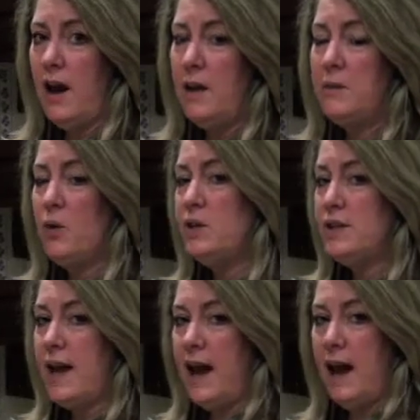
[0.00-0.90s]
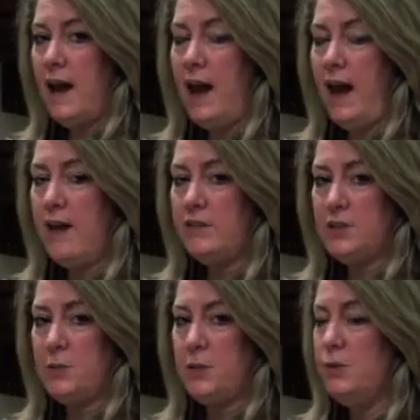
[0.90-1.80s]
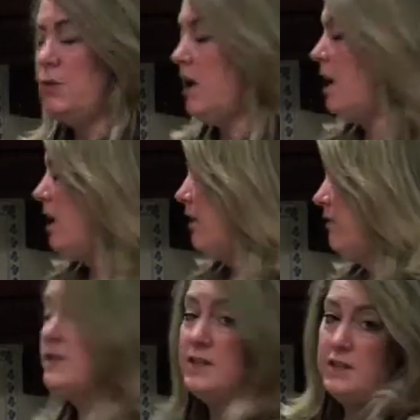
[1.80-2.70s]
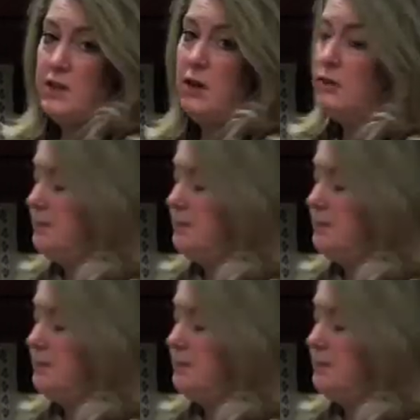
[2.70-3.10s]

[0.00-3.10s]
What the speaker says: I'm going to add 1/2 teaspoon of sea salt.